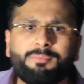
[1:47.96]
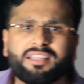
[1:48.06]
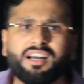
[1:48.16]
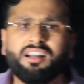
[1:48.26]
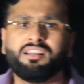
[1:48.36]

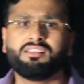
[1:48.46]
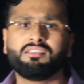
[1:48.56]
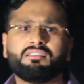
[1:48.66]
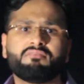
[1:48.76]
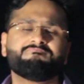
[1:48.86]
Mother.
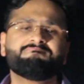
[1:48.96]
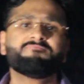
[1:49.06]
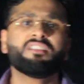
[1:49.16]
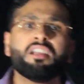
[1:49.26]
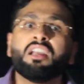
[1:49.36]

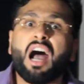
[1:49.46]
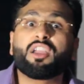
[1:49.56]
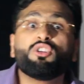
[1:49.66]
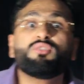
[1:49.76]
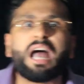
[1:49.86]
I
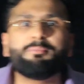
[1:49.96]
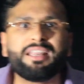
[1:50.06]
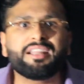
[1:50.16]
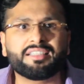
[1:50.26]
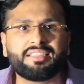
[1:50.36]
go to
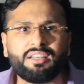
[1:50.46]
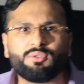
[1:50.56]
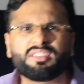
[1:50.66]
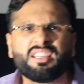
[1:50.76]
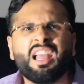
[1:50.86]
gambling
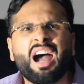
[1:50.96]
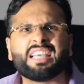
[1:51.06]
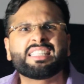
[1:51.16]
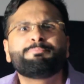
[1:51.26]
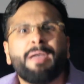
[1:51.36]
casinos. I
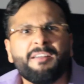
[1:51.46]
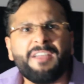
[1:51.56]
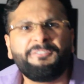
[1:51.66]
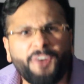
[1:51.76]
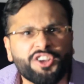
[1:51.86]
spin
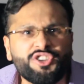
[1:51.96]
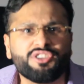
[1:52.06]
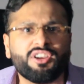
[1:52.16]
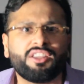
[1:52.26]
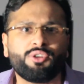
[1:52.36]
away
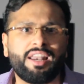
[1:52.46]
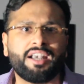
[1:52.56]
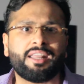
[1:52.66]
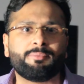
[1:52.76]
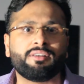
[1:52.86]
fortunes on the
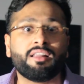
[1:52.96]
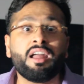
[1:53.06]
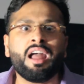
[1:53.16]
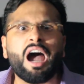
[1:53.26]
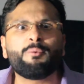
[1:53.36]
roulette table.
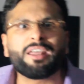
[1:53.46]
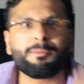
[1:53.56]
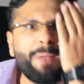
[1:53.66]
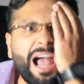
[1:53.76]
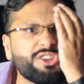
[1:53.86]
I wear
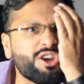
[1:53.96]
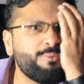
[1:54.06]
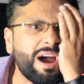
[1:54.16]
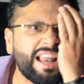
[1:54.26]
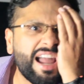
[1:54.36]
a patch on
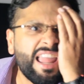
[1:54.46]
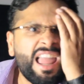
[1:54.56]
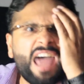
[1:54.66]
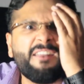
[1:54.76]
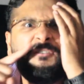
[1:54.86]
one eye
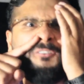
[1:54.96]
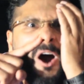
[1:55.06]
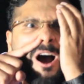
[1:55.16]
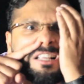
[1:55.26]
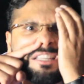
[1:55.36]
and a
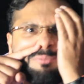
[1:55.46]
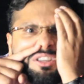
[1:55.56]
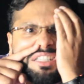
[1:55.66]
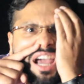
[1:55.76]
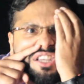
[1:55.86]
false
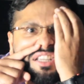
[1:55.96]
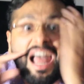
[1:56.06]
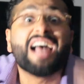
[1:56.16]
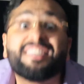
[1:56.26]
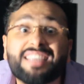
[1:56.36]
mustache.
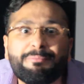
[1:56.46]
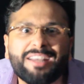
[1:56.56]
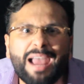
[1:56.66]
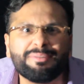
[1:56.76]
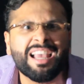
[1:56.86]
And
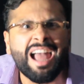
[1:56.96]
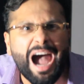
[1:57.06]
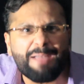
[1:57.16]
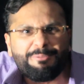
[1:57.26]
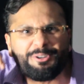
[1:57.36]
sometimes,
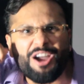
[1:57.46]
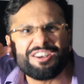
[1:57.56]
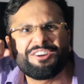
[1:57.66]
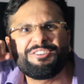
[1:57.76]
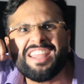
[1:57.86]
I put
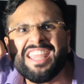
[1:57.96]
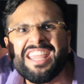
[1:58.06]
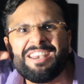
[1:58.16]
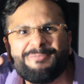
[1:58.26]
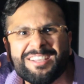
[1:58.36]
on
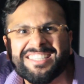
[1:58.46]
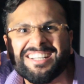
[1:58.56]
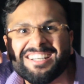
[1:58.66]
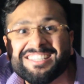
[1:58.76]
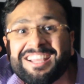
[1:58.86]
green
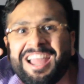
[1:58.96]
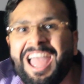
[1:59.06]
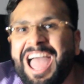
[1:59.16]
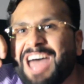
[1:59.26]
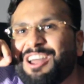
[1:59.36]
whiskers.
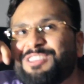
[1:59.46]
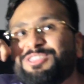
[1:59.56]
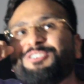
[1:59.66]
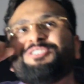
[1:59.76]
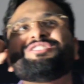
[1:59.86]
And on
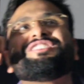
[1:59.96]
those